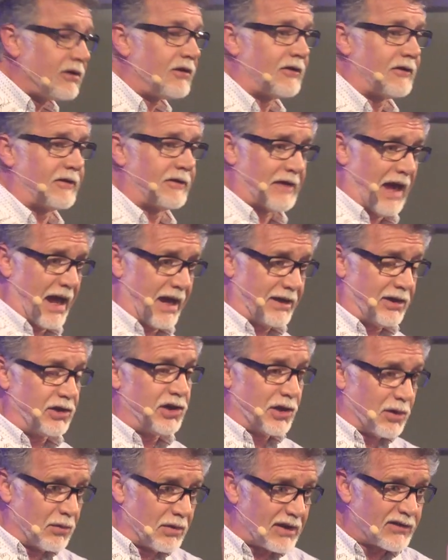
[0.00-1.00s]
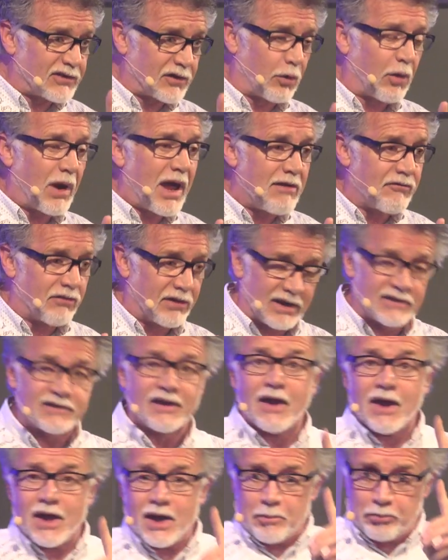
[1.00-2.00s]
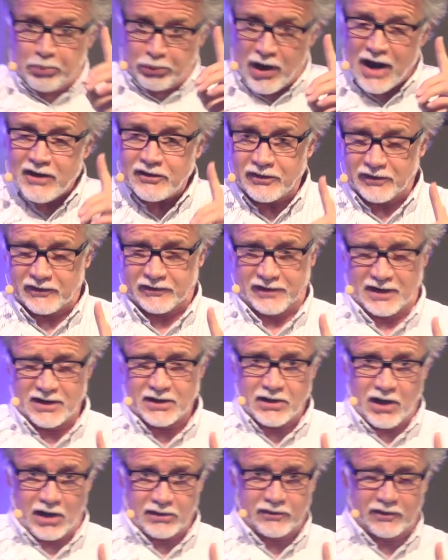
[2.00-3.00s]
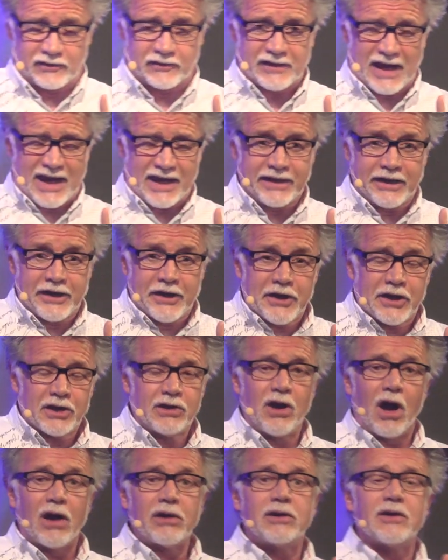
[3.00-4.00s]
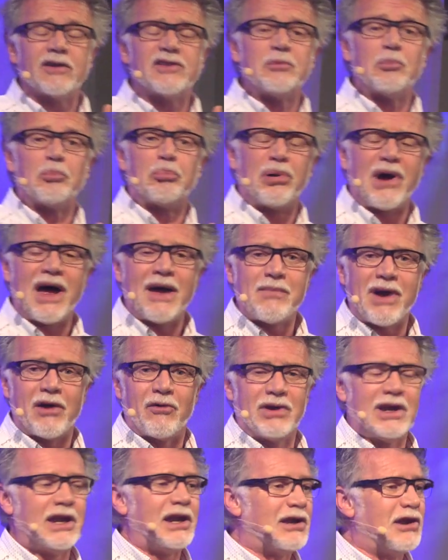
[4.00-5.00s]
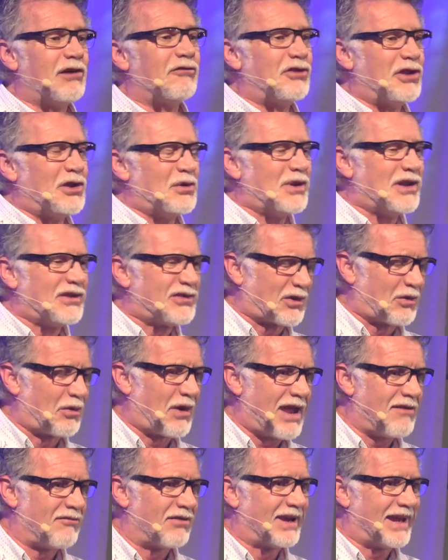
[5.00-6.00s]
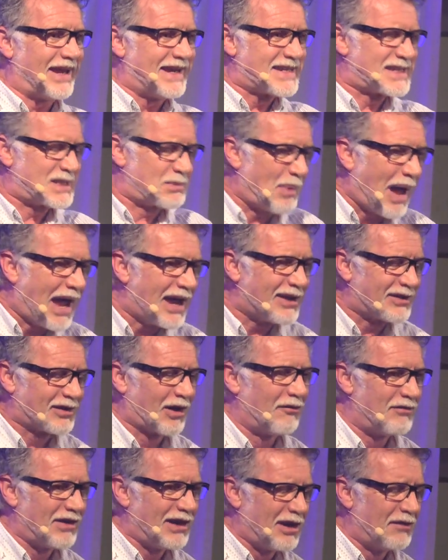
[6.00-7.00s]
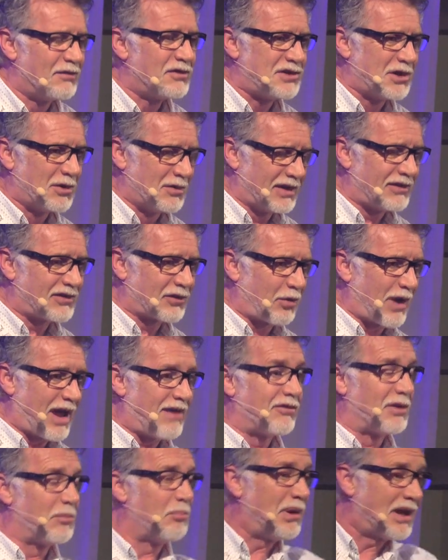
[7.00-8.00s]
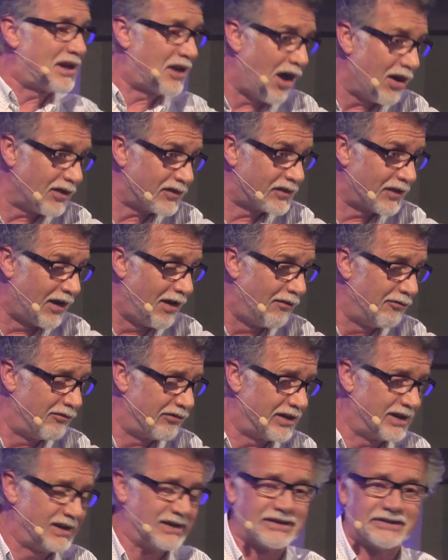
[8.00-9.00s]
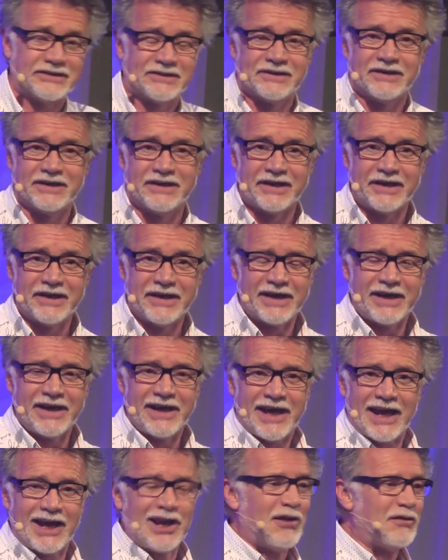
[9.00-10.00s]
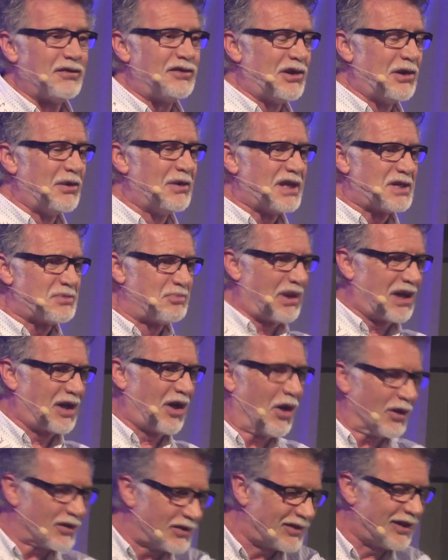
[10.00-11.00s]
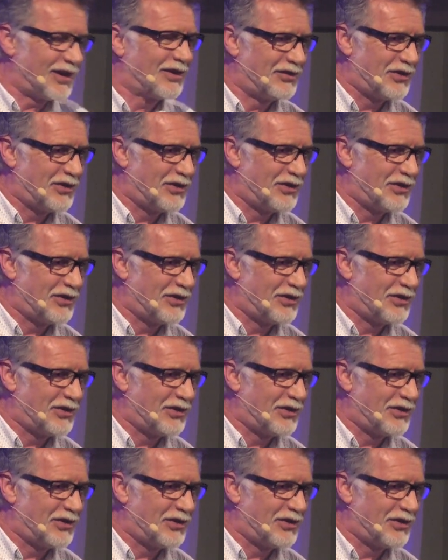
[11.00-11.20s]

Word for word: sight. Eunice Craven is precious in God's sight. God doesn't primarily love Eunice Craven in spite of, He loves Eunice Craven because of. He loves Eunice because she's